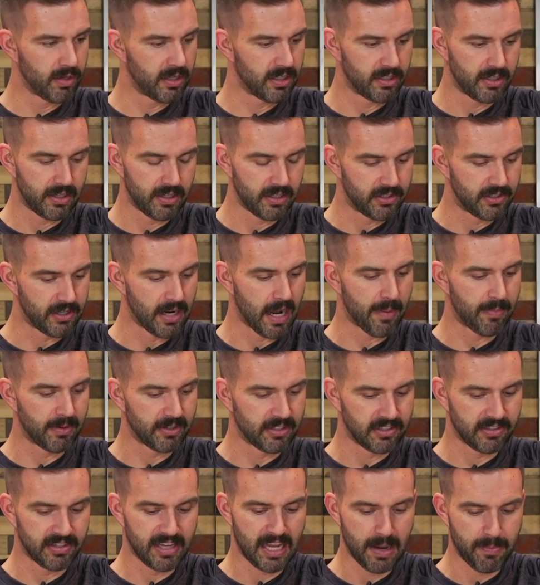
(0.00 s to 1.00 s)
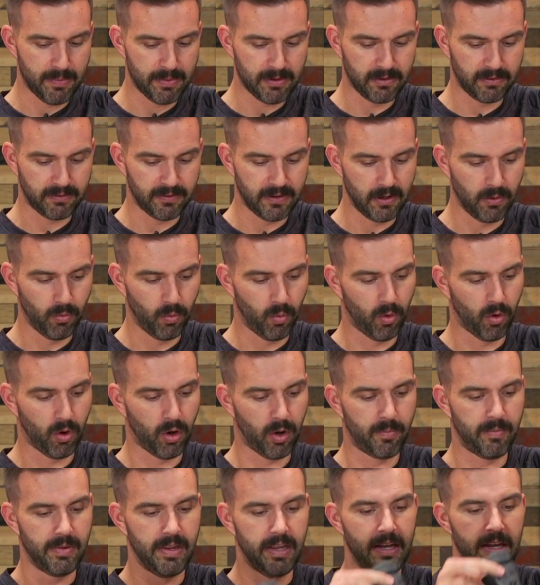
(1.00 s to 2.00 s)
a good job at just keeping your feet
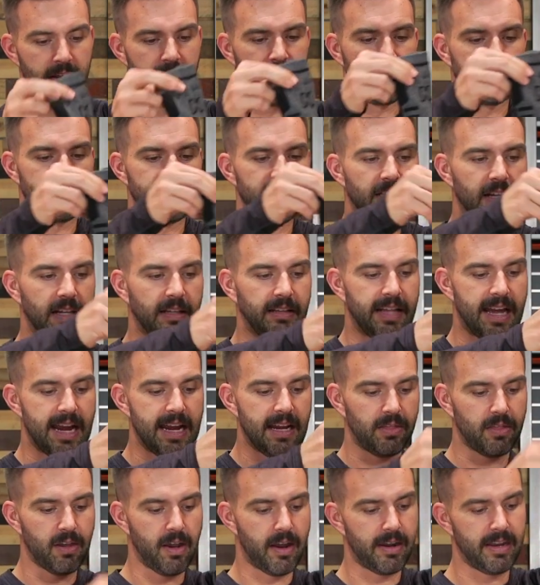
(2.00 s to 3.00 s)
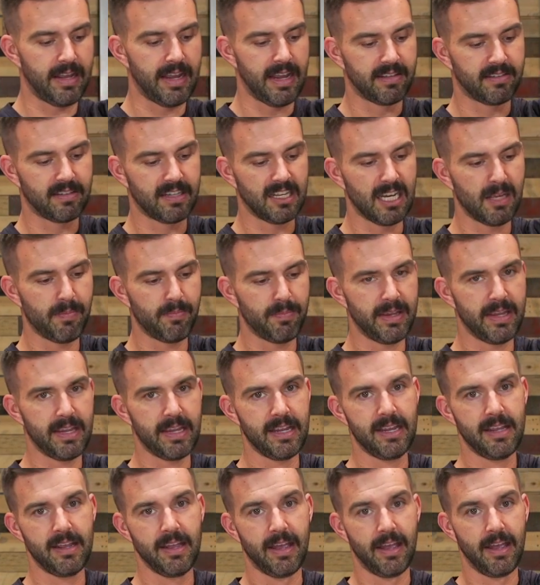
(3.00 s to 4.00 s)
warm. You can see the length on it. It's gonna
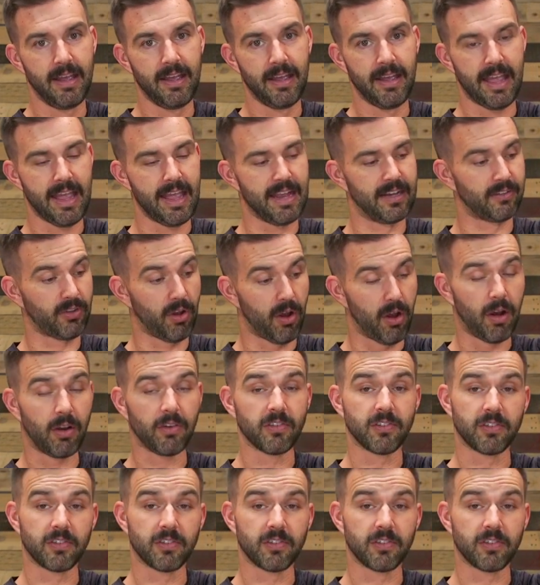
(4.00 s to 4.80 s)
be a tall